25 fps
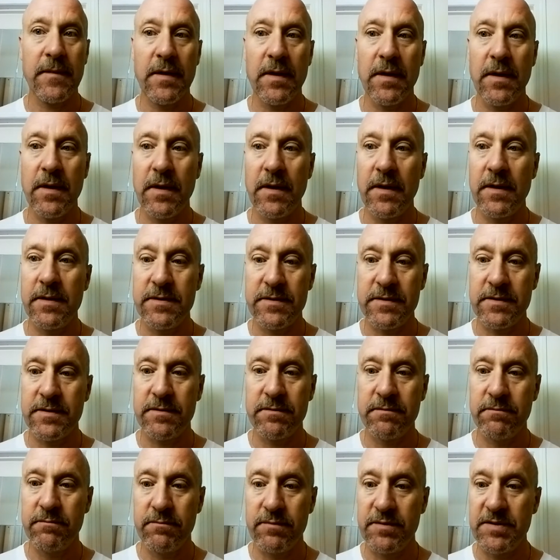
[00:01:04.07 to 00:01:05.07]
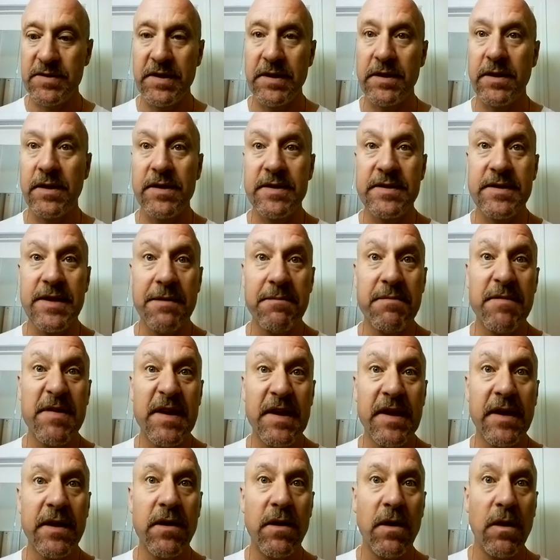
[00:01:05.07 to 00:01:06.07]
Uh, it's still the same
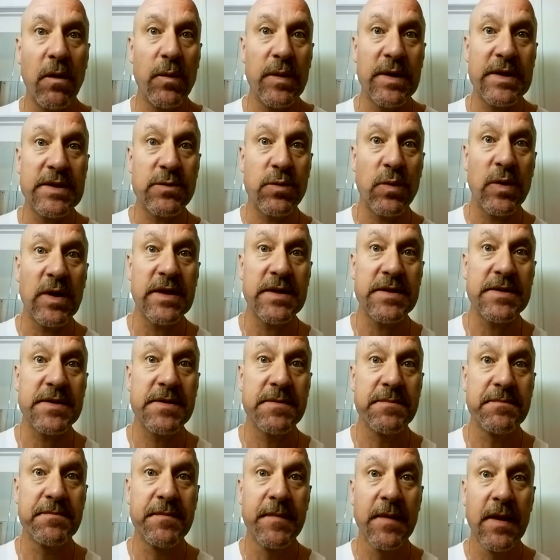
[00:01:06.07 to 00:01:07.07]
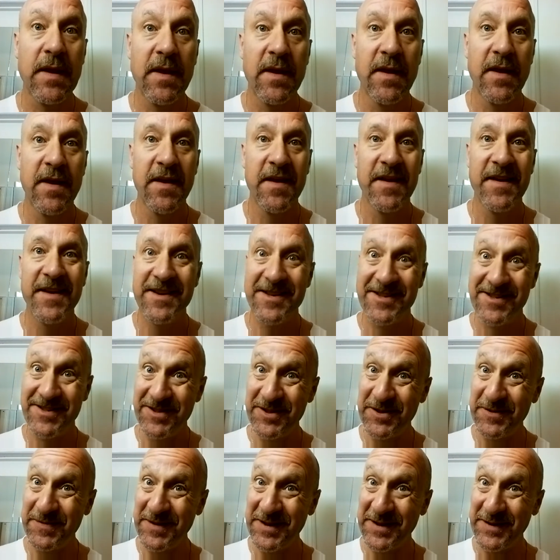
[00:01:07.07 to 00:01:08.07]
thing it always was,
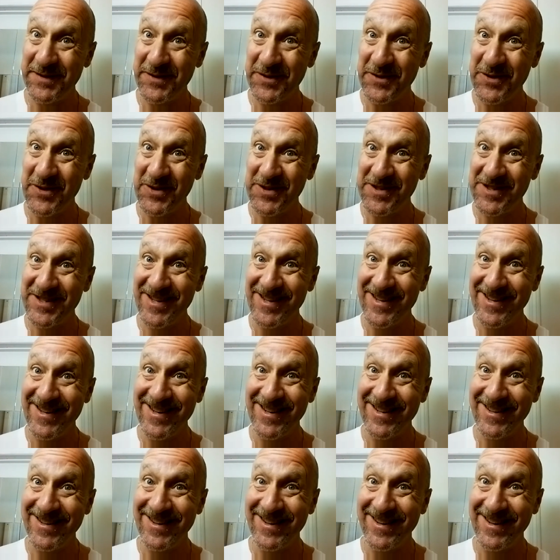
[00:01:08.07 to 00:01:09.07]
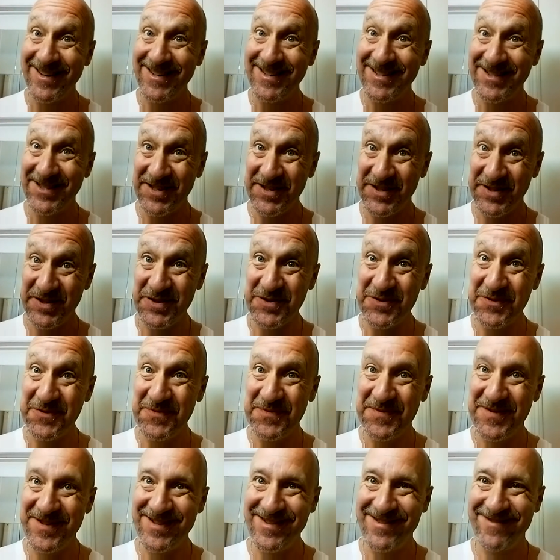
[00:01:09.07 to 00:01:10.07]
assuming, of course, identity is
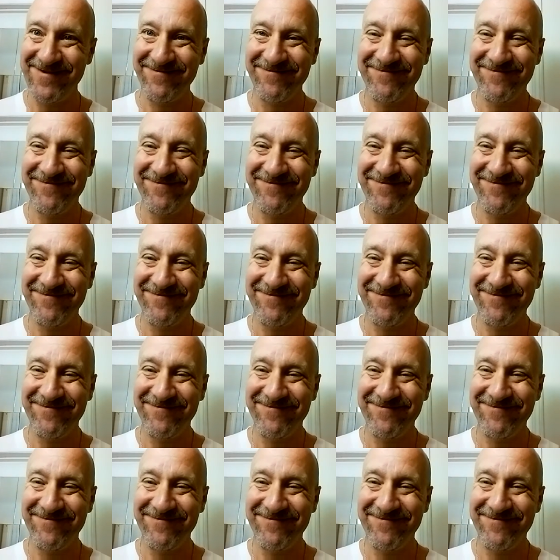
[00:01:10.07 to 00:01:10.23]
assumed.